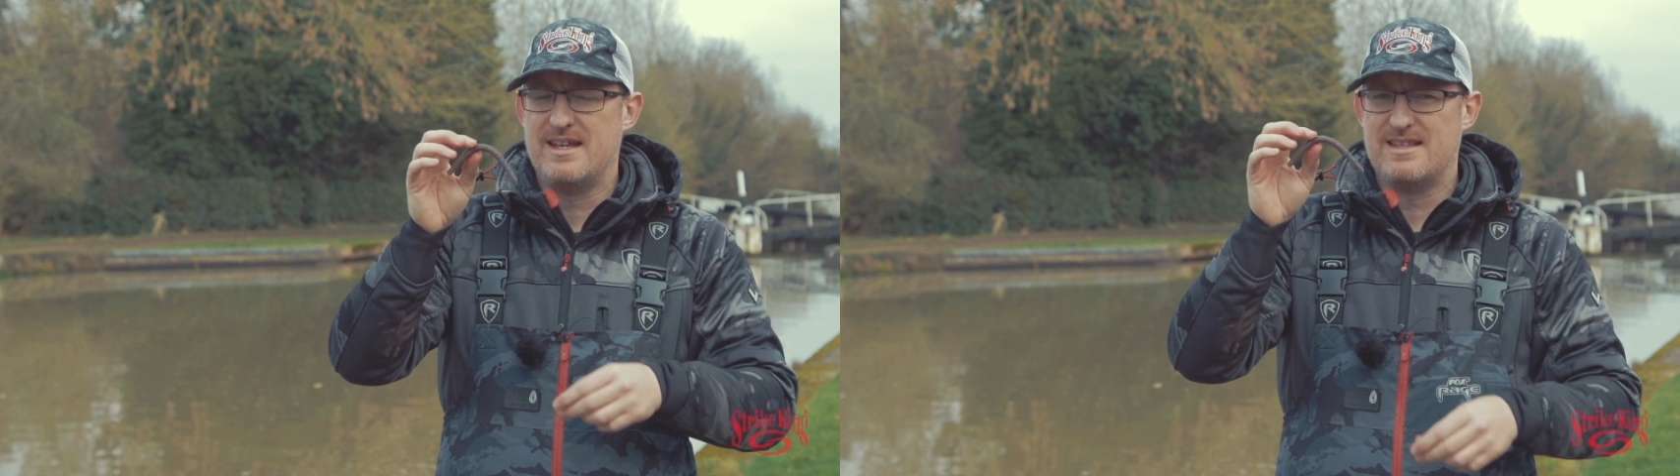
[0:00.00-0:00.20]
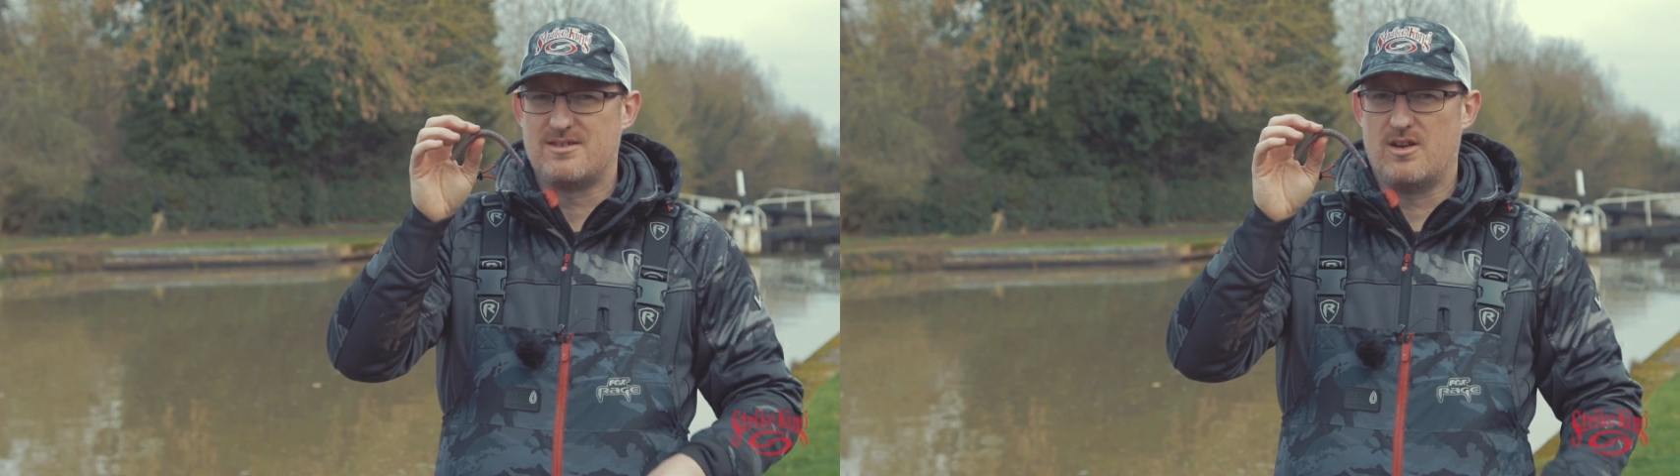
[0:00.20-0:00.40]

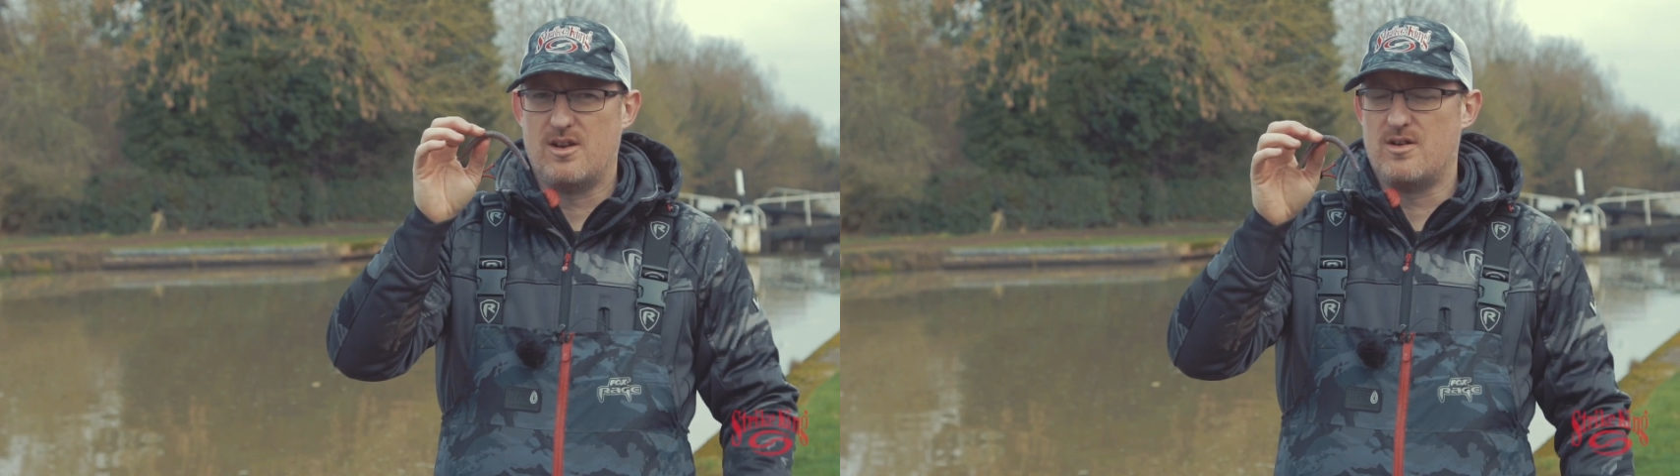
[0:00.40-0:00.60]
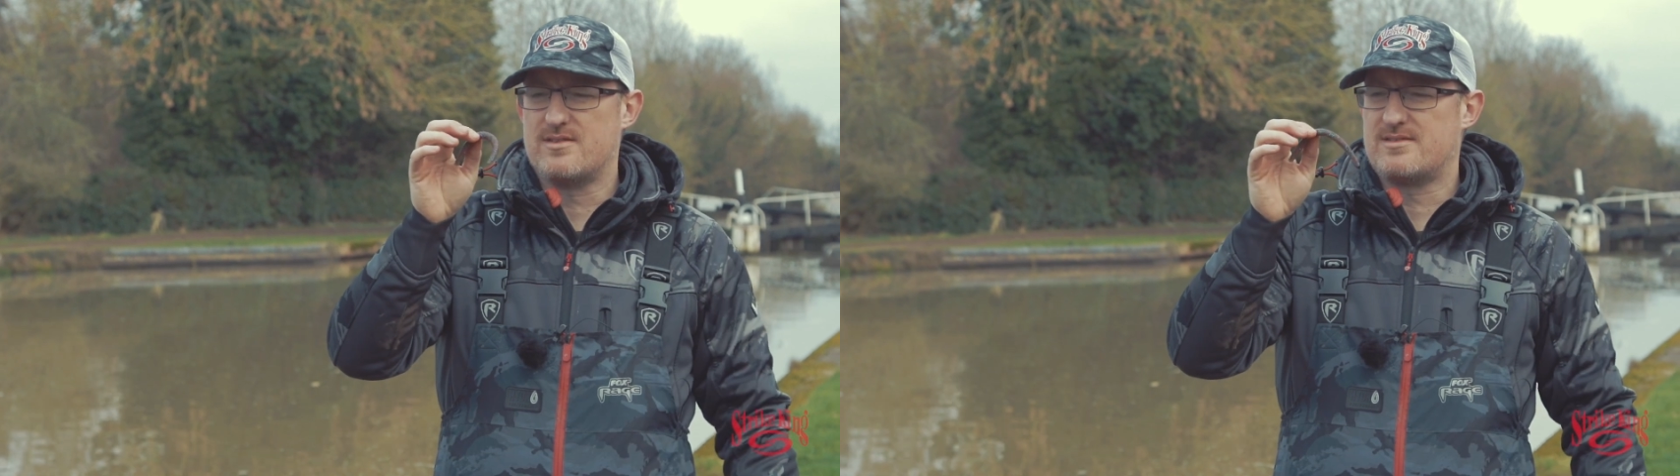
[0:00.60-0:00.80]
it's got
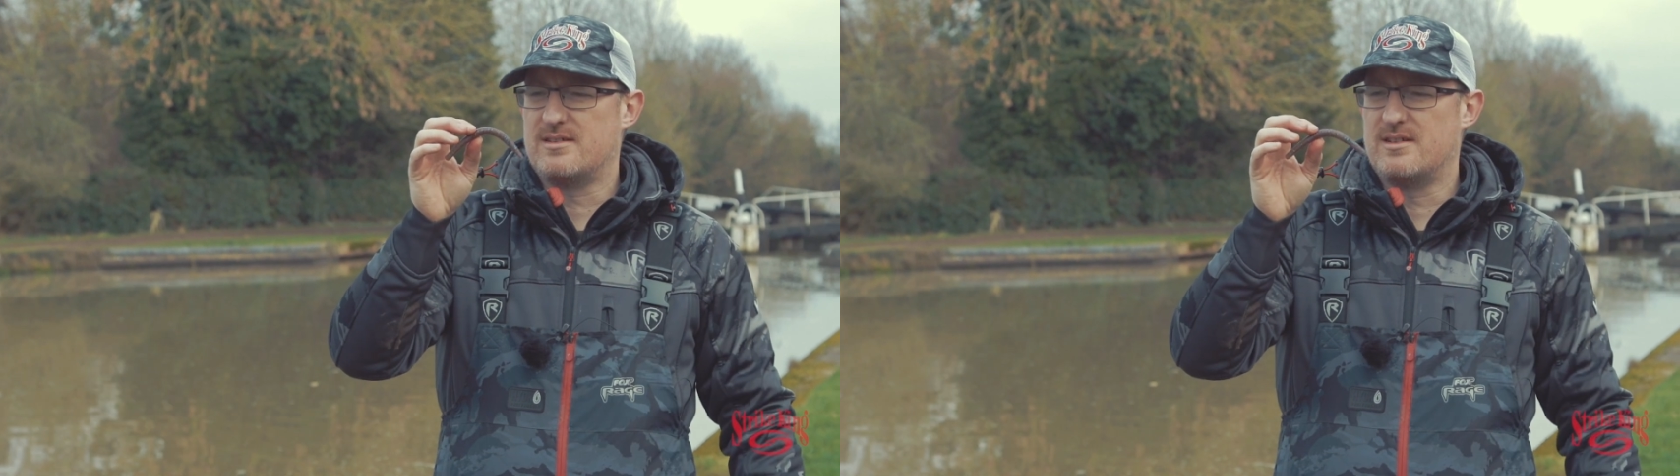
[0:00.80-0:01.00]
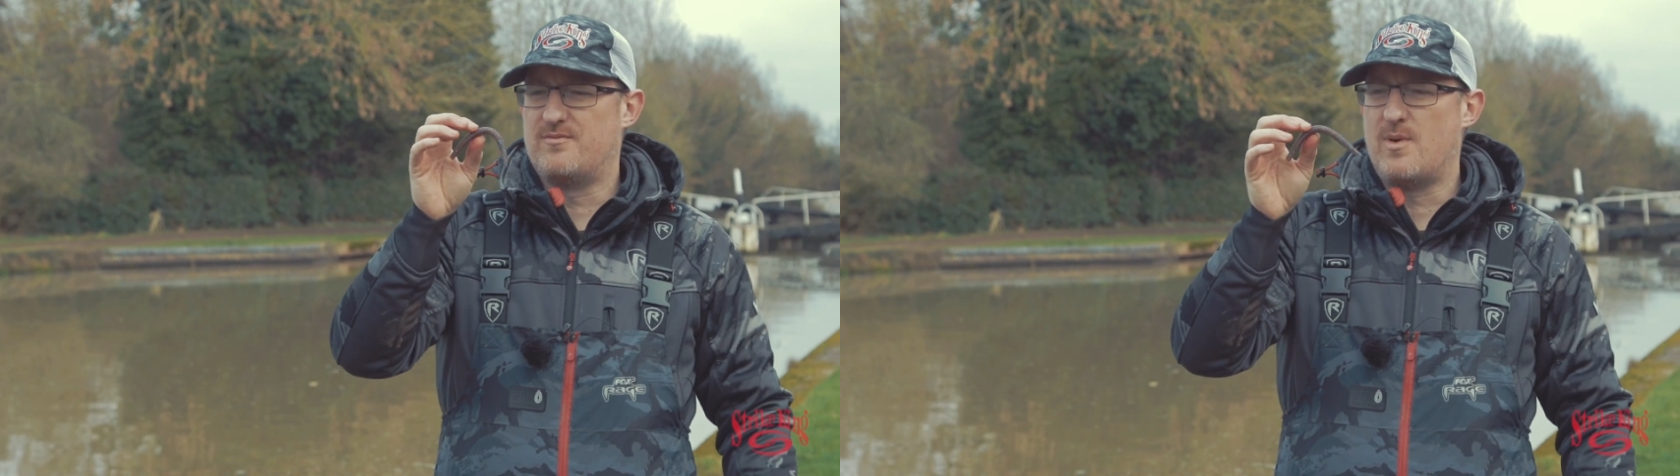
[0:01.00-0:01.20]
lots
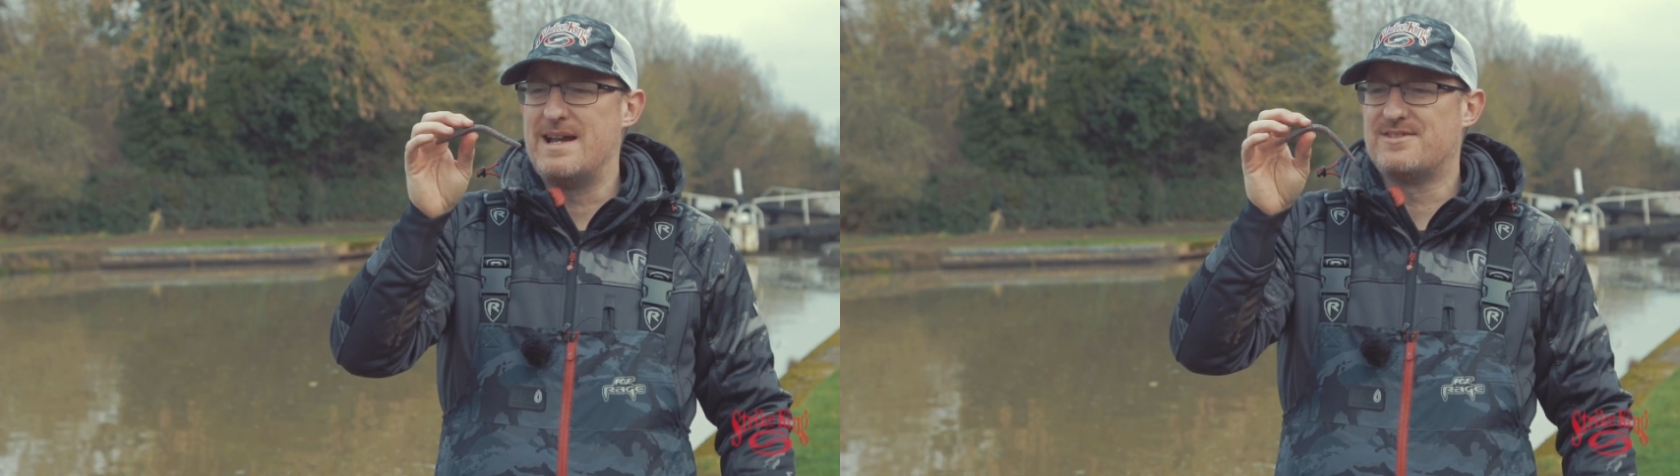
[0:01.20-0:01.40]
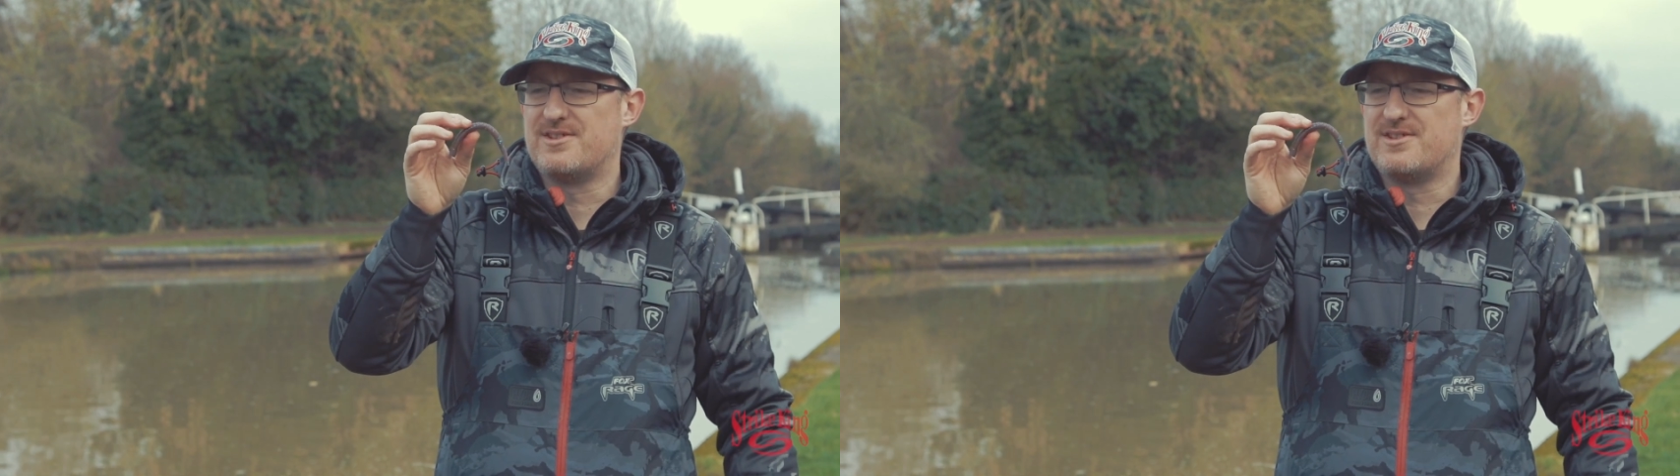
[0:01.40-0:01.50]
of weight